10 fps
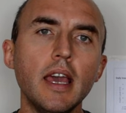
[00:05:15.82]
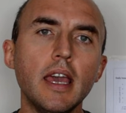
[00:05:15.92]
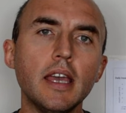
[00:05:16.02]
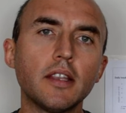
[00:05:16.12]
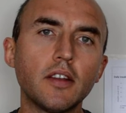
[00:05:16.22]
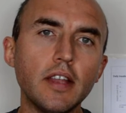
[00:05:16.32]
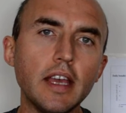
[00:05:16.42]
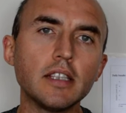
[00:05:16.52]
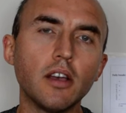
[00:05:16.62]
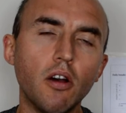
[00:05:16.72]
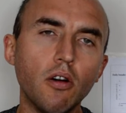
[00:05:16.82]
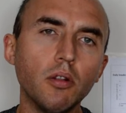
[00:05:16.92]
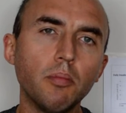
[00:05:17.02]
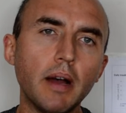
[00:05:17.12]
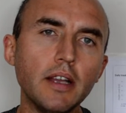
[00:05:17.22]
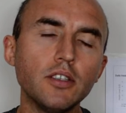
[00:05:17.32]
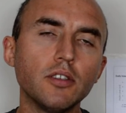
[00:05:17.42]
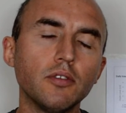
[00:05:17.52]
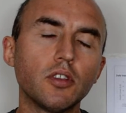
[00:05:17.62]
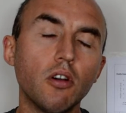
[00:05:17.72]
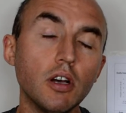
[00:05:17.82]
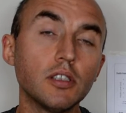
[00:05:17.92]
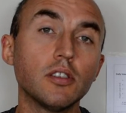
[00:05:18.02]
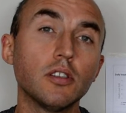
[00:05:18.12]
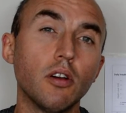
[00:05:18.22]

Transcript: It creates it causes